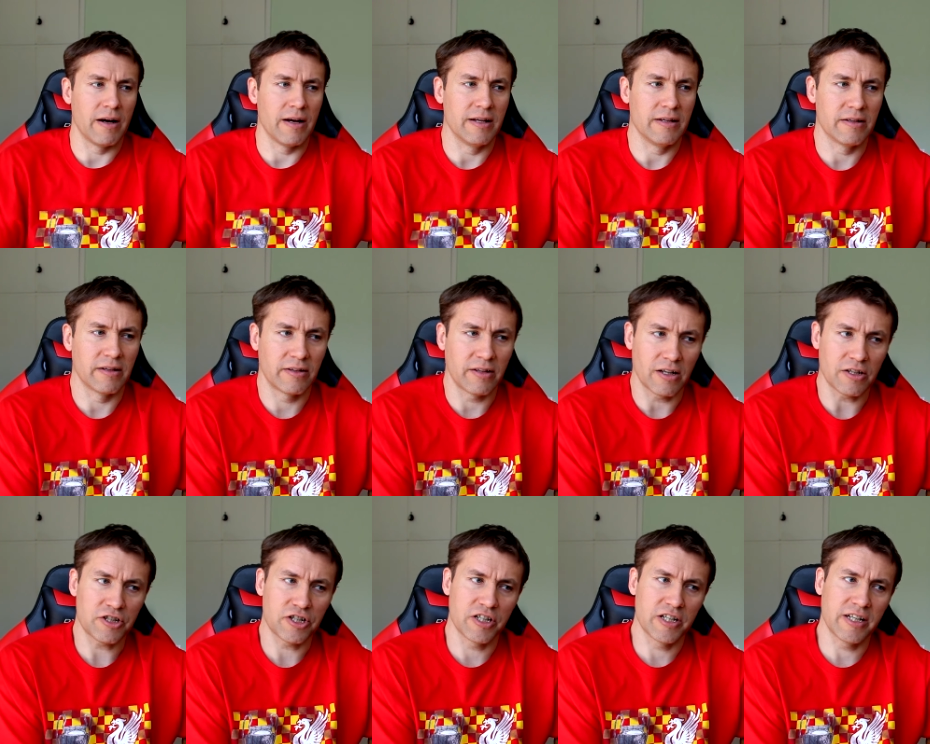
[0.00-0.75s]
In the
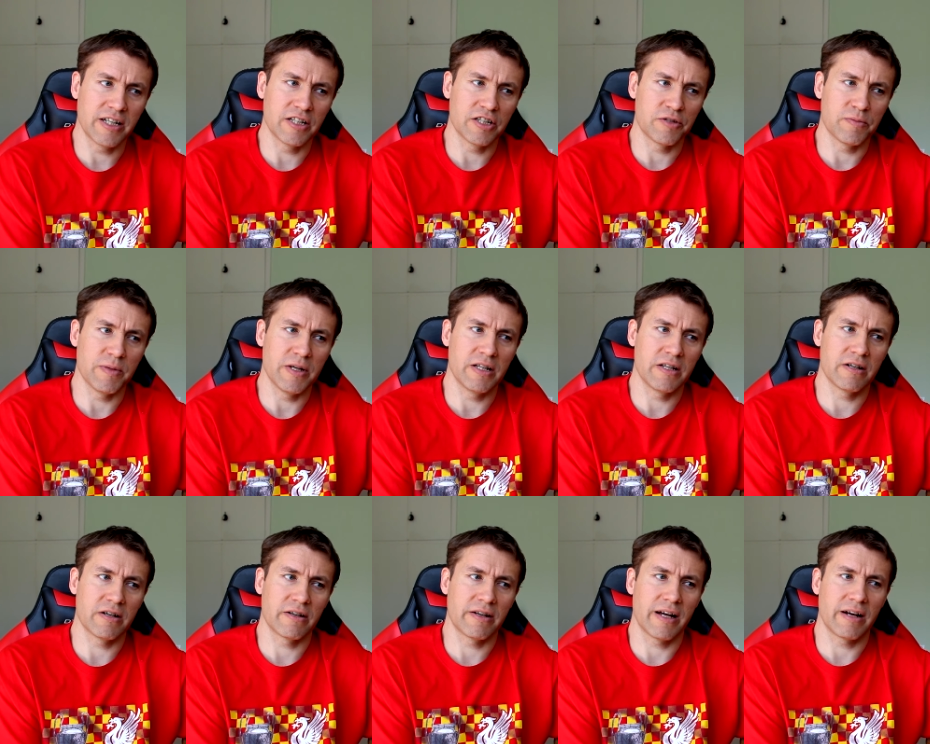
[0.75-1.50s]
Dutch and English
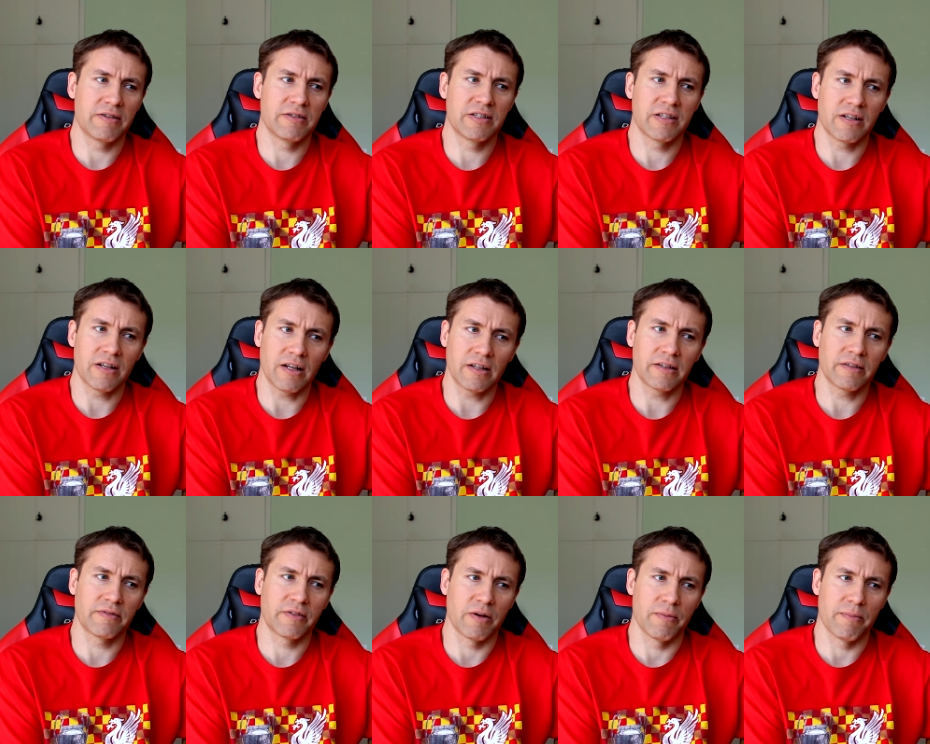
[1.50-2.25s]
media, there is a lot
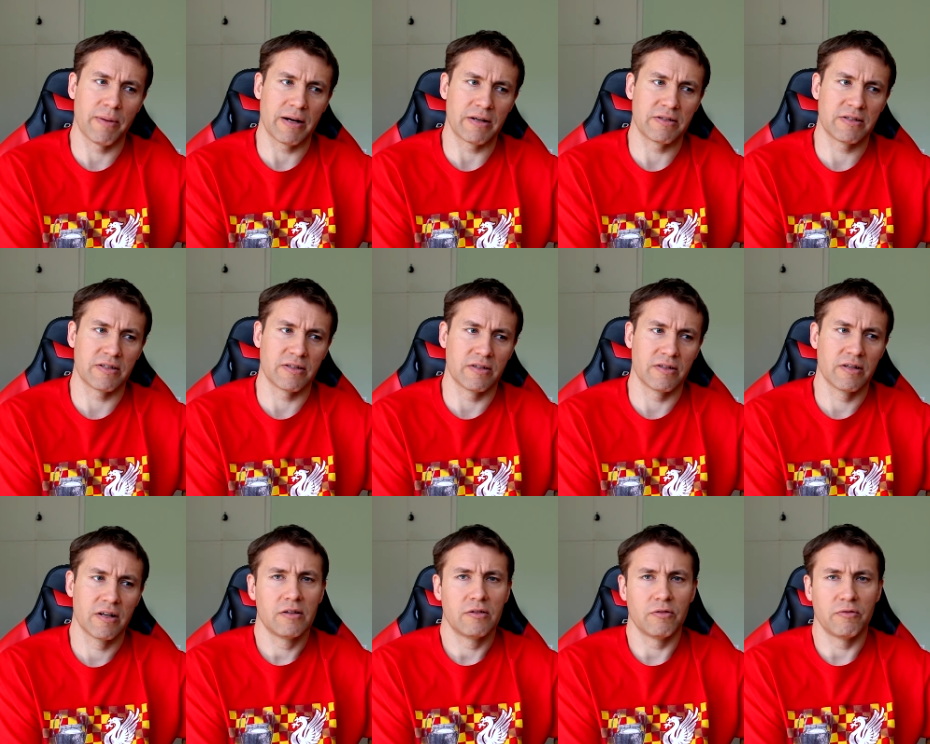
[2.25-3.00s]
of
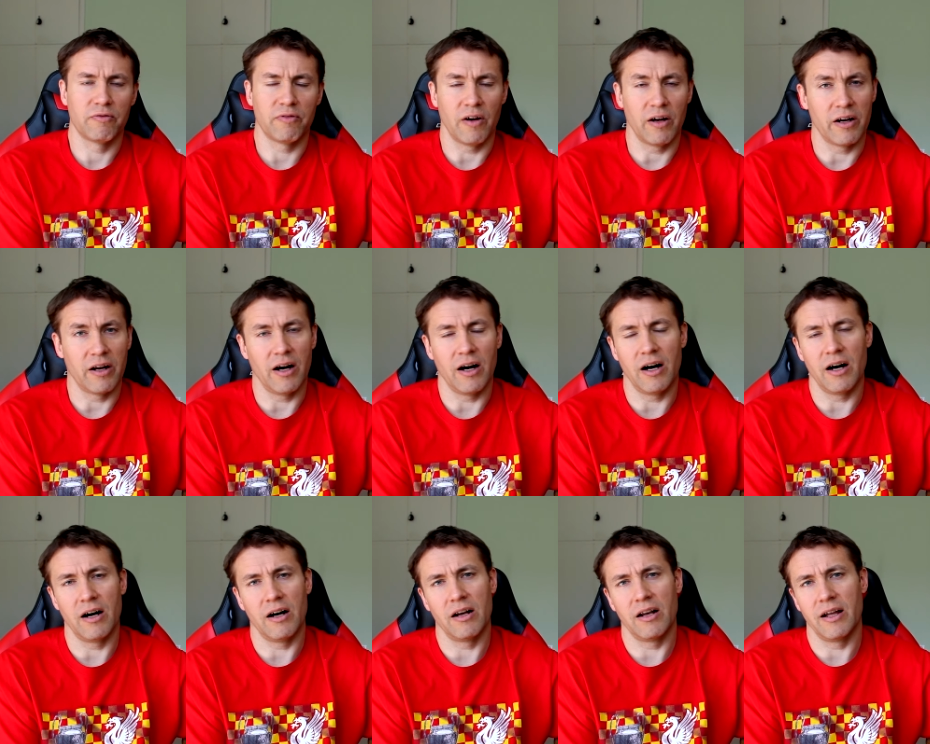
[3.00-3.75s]
comparison to Van
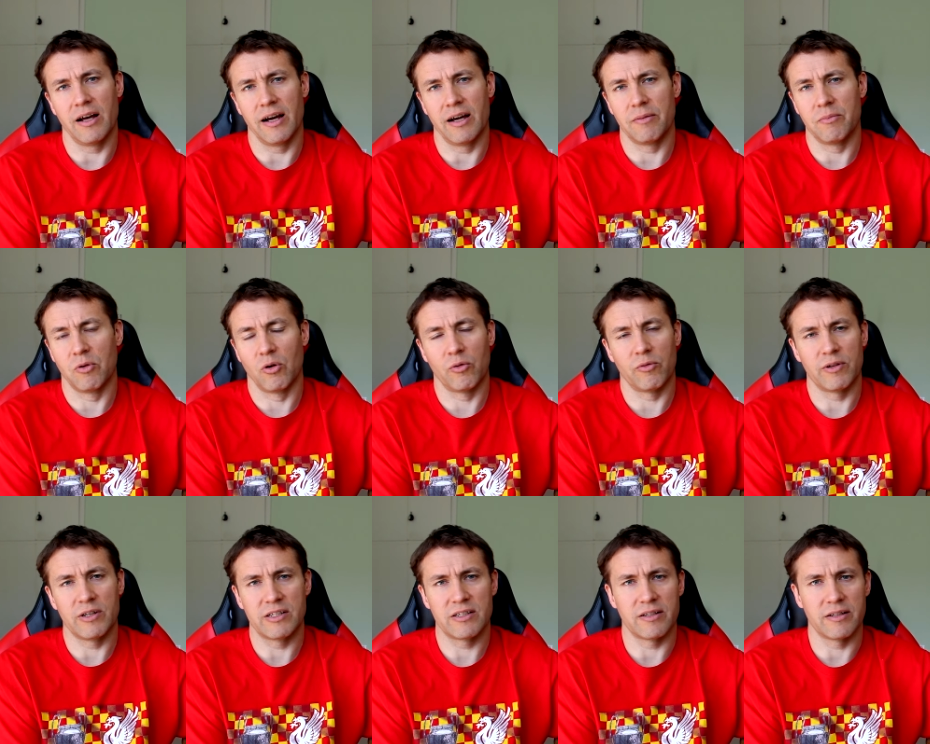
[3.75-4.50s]
Gaal and more
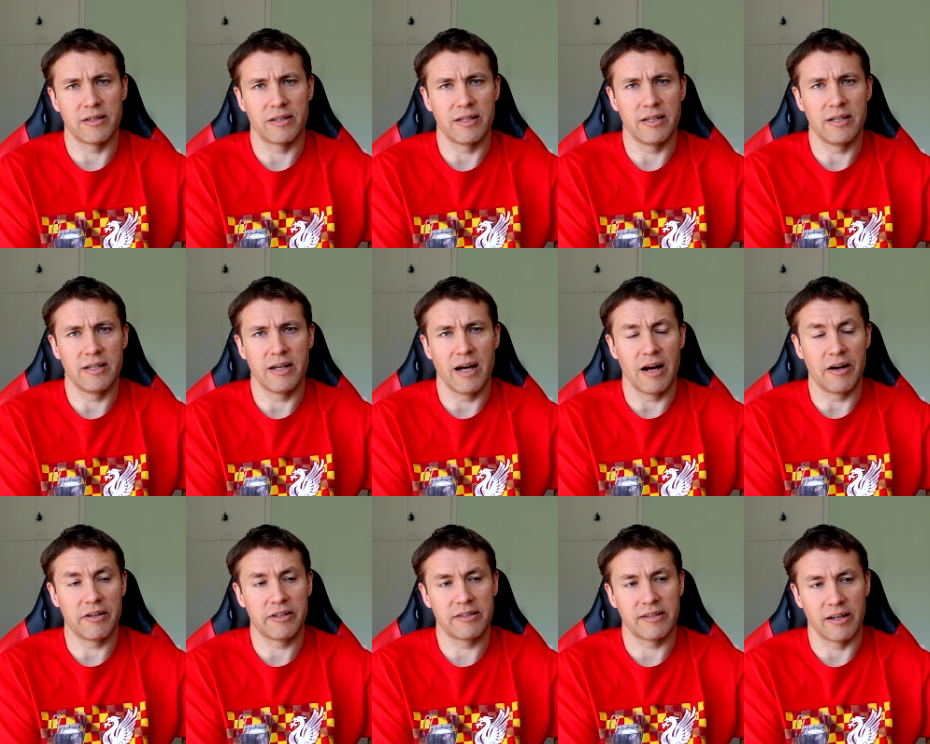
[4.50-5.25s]
recently
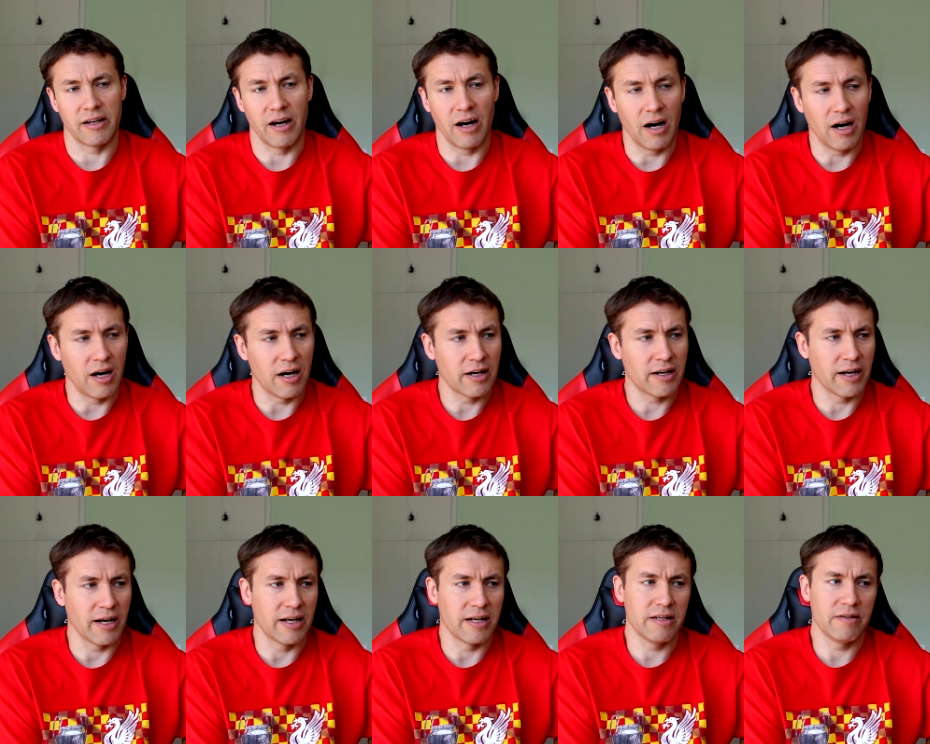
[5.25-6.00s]
Erik ten
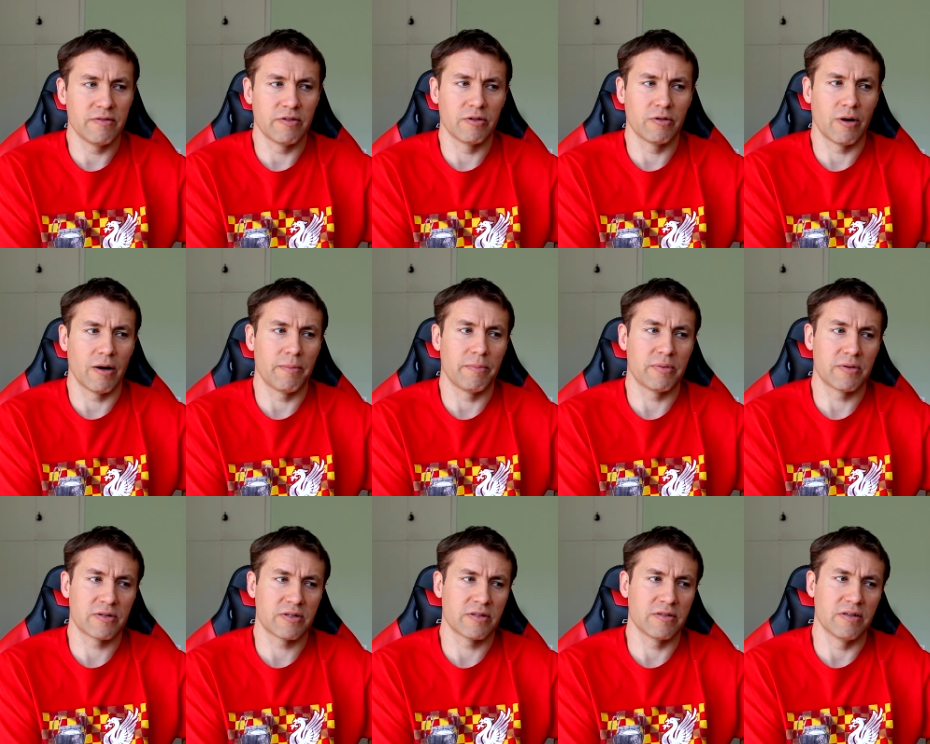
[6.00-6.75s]
Hag, and even though I
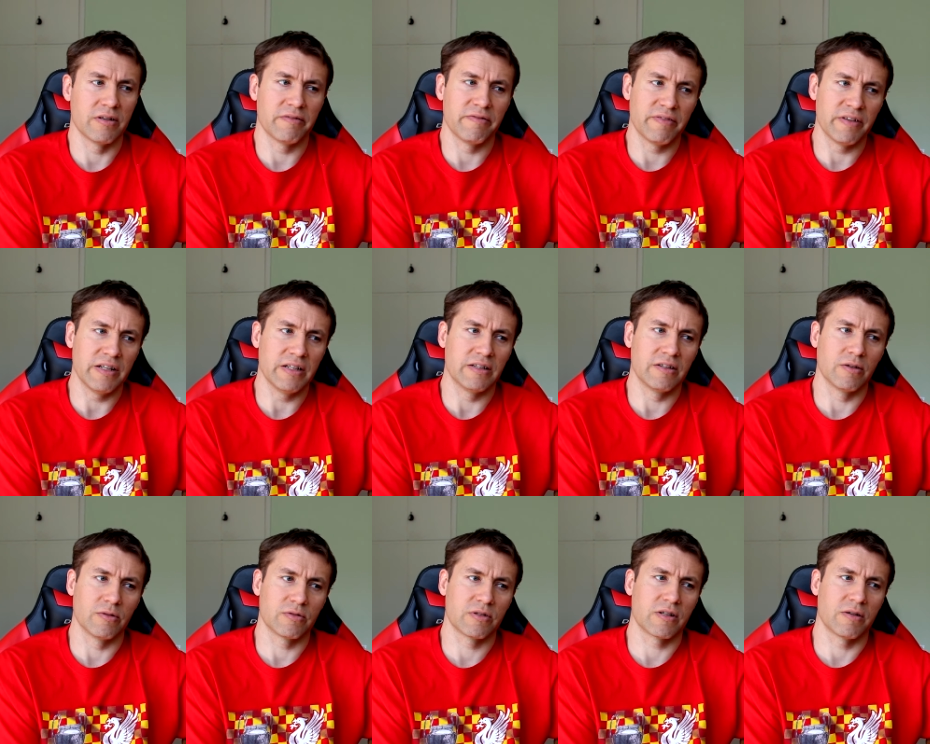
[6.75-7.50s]
personally feel
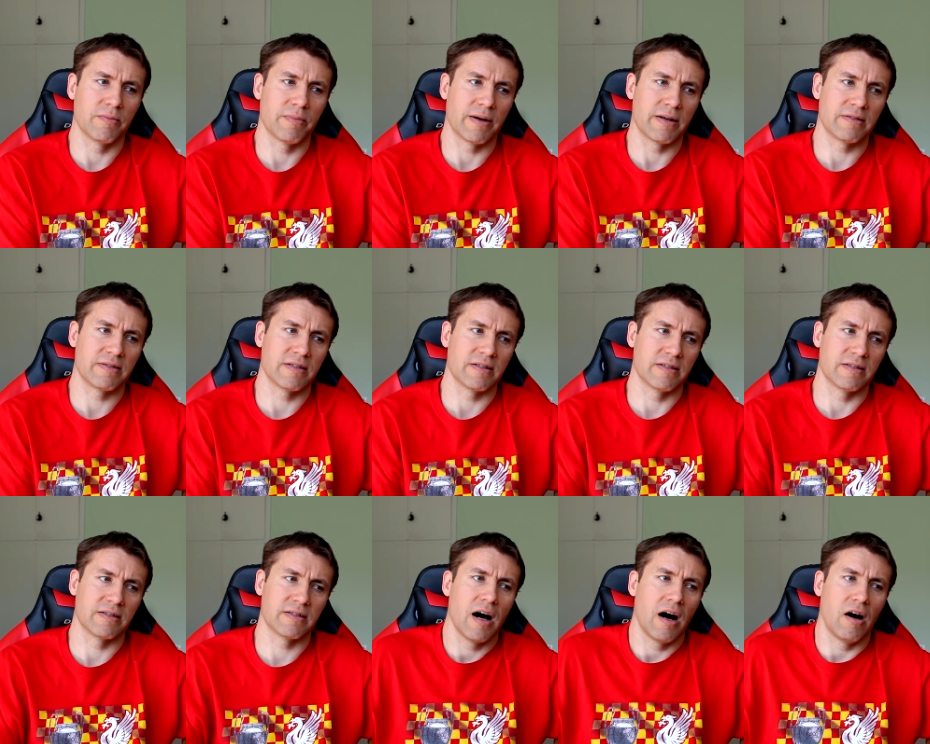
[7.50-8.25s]
those comparisons